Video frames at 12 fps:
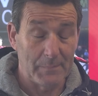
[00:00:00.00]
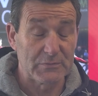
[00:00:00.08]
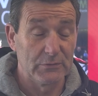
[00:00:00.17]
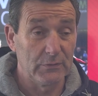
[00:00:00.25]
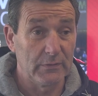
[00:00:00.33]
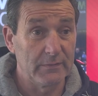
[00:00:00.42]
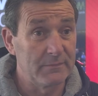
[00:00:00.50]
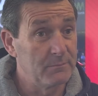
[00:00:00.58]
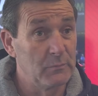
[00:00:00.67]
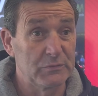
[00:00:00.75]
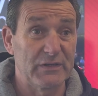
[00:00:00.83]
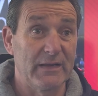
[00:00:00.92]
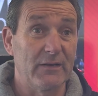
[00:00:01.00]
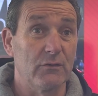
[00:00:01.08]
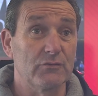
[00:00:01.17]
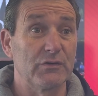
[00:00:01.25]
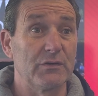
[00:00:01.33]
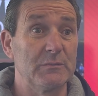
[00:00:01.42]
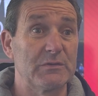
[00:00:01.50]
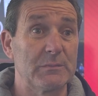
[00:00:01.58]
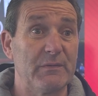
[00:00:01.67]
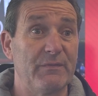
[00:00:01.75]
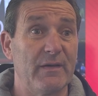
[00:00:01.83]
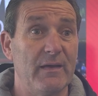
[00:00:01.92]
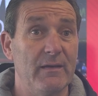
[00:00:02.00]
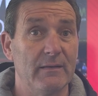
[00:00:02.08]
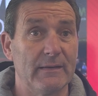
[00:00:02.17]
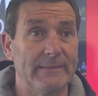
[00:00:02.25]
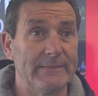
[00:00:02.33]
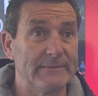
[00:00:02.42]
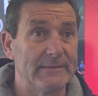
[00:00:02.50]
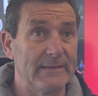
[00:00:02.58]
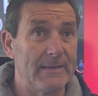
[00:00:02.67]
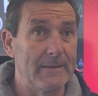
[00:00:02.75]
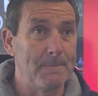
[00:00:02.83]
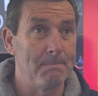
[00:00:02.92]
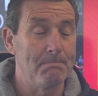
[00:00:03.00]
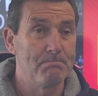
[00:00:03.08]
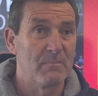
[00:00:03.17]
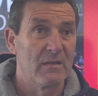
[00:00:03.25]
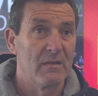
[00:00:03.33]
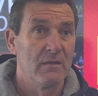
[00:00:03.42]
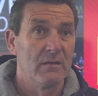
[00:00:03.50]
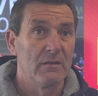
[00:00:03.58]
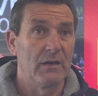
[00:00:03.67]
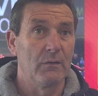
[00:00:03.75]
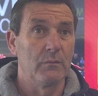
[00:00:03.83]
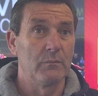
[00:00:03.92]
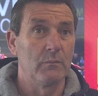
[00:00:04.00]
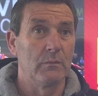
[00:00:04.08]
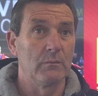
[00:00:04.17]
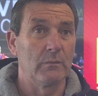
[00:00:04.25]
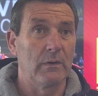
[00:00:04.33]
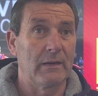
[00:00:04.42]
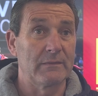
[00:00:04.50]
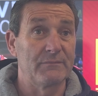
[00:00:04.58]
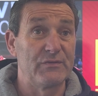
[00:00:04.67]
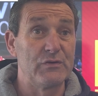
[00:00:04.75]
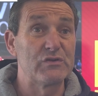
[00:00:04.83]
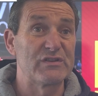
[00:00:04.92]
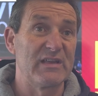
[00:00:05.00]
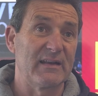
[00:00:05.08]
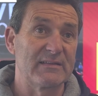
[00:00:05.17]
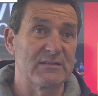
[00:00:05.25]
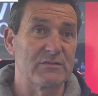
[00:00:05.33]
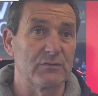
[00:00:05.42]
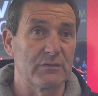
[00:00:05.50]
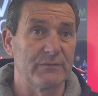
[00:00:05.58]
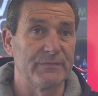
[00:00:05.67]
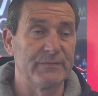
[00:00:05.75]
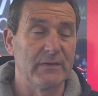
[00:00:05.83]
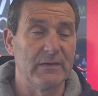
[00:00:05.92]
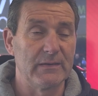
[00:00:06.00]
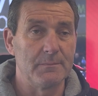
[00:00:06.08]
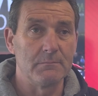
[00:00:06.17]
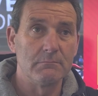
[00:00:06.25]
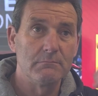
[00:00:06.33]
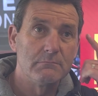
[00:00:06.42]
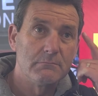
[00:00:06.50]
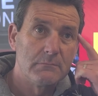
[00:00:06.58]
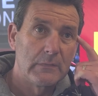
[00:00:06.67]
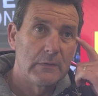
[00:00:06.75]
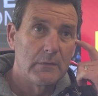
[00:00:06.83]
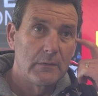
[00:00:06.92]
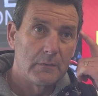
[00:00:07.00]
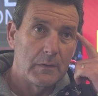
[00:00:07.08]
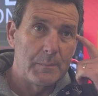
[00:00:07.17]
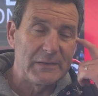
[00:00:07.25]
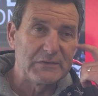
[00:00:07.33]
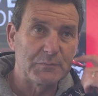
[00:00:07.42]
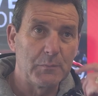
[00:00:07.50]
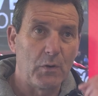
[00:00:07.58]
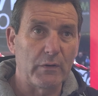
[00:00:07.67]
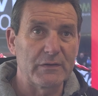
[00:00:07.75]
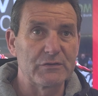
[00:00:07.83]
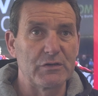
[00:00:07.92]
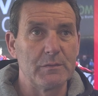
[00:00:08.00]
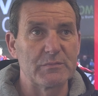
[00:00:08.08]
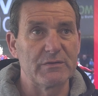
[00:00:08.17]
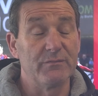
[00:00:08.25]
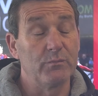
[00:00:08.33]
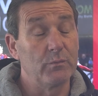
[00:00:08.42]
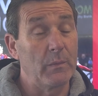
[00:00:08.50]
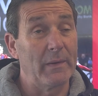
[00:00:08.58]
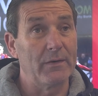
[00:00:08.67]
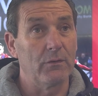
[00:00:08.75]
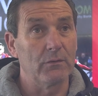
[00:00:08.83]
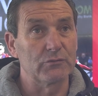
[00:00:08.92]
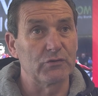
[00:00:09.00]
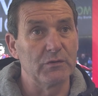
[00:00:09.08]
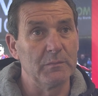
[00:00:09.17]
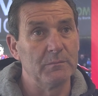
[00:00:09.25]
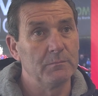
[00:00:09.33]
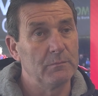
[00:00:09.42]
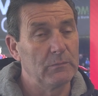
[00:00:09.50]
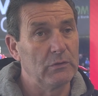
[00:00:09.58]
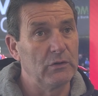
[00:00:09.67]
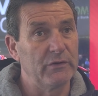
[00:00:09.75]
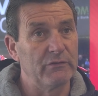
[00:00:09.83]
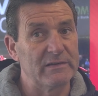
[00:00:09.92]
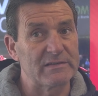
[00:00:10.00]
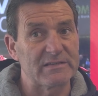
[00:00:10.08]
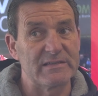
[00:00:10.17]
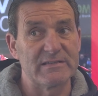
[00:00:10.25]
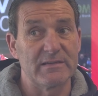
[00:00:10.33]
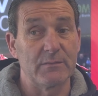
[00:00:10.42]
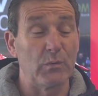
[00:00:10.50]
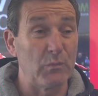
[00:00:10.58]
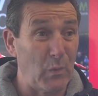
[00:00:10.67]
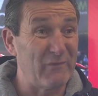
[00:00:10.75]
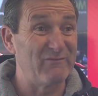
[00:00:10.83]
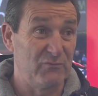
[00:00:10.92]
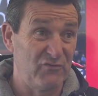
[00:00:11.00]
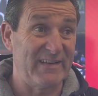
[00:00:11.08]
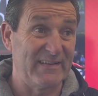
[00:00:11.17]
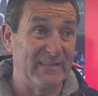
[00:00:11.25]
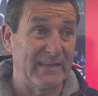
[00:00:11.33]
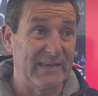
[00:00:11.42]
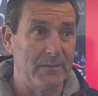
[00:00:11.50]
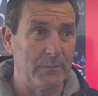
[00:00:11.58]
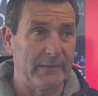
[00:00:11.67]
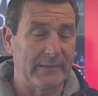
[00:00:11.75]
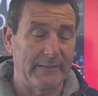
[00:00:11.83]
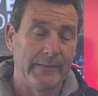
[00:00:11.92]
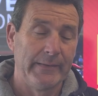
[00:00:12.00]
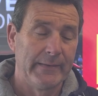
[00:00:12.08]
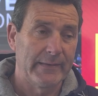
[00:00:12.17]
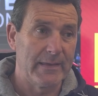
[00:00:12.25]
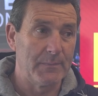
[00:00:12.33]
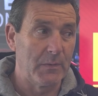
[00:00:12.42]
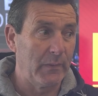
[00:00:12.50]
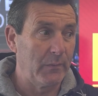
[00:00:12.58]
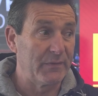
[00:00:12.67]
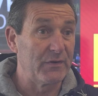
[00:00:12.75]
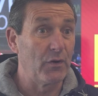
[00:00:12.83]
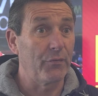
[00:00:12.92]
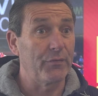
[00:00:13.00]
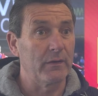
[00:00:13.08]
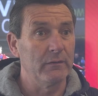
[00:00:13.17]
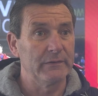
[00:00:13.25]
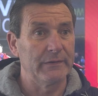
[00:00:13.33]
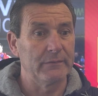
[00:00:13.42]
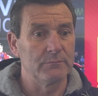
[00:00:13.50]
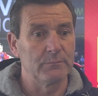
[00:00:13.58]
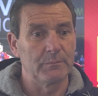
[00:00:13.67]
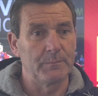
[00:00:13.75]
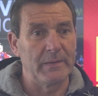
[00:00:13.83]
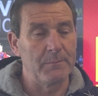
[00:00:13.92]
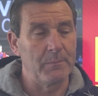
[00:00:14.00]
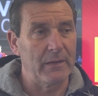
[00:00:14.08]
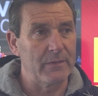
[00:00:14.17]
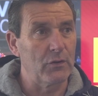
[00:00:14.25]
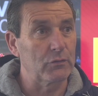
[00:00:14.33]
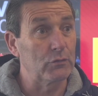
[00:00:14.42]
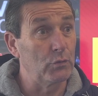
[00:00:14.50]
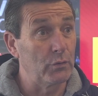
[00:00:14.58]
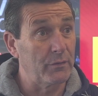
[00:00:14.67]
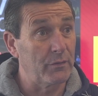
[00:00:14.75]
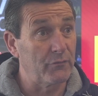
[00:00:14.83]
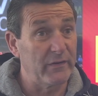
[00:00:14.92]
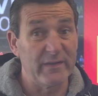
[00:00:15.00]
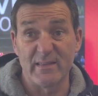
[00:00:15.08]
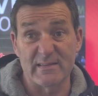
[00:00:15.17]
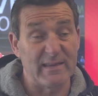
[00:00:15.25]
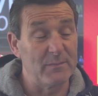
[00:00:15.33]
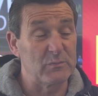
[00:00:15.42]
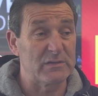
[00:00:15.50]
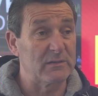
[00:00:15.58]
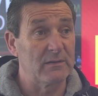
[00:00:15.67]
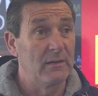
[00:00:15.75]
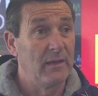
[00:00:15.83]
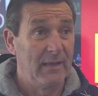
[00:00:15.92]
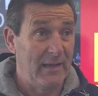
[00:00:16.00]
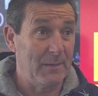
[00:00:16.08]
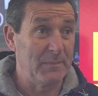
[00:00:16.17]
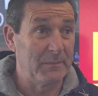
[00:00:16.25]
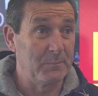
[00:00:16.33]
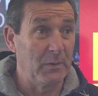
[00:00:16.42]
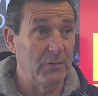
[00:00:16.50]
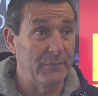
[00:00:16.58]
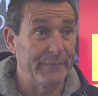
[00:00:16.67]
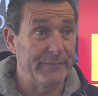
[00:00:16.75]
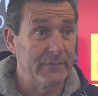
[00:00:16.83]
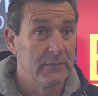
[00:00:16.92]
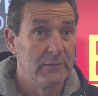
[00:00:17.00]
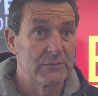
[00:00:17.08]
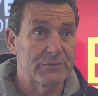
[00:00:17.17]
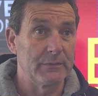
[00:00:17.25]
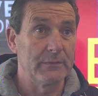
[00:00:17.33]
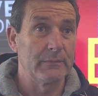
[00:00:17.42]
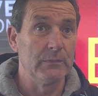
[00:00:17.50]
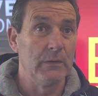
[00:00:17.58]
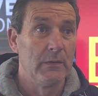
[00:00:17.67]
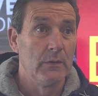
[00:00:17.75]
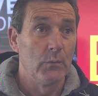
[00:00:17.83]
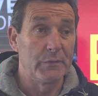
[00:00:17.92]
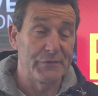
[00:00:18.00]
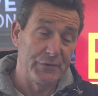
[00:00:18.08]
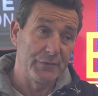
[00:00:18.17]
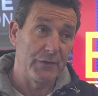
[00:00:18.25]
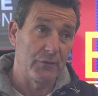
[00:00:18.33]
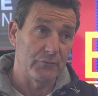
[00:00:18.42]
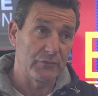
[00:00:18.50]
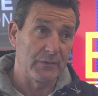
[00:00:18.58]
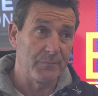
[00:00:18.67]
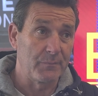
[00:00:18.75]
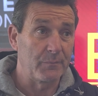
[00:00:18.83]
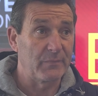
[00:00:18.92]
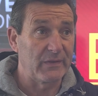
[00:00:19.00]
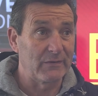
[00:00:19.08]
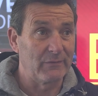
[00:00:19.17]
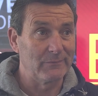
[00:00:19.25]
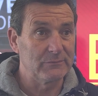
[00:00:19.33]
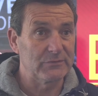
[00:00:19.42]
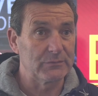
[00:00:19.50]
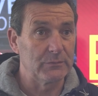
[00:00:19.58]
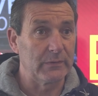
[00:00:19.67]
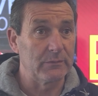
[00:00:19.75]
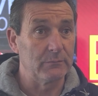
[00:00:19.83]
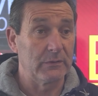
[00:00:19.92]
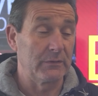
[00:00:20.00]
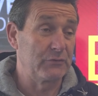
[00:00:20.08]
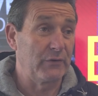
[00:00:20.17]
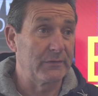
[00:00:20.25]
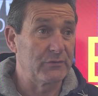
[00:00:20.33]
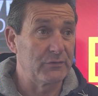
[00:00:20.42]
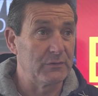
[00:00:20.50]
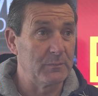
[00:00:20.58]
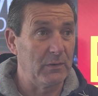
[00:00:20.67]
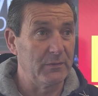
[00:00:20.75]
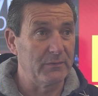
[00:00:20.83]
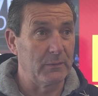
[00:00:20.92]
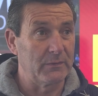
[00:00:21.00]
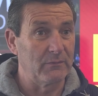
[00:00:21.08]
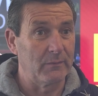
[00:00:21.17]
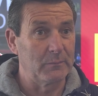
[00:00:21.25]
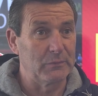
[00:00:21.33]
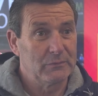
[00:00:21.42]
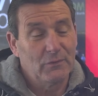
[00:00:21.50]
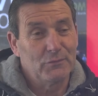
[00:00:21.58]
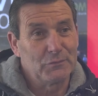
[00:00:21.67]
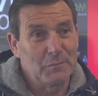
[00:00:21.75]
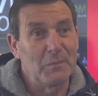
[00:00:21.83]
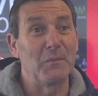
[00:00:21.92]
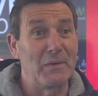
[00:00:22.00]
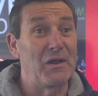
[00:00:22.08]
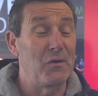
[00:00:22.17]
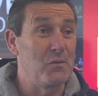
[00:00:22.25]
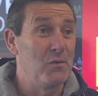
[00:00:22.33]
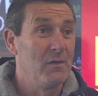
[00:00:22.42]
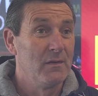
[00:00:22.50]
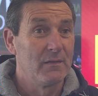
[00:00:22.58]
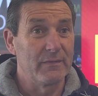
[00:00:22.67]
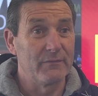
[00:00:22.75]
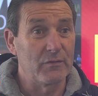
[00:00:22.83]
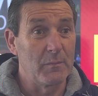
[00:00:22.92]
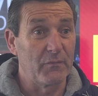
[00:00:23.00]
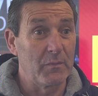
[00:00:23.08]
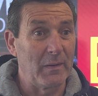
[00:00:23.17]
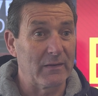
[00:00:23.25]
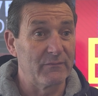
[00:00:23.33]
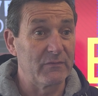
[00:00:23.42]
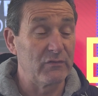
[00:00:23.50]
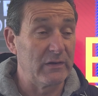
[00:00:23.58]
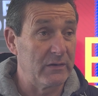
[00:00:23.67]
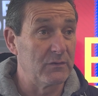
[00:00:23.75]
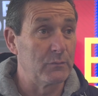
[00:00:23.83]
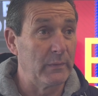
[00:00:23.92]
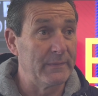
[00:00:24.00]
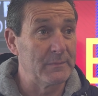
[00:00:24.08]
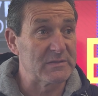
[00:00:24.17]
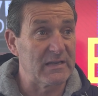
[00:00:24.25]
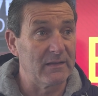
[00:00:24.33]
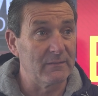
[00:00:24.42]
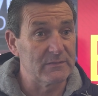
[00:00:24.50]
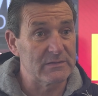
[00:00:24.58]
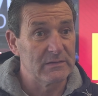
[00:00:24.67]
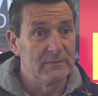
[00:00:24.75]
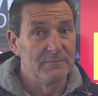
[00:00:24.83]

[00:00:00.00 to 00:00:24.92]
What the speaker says: Absolutely. Much like Altrincham, to be fair. And, I've used that as a sort of a benchmark in terms of we went to Altrincham earlier in the season and we were right in the game and came away with nothing, you know, beaten by the odd goal in three. The same as it happened at Barnet. So we turned the Altrincham thing around, so we're going to try and turn the Barnet one around. But ultimately we know they've come off the back of a really good win themselves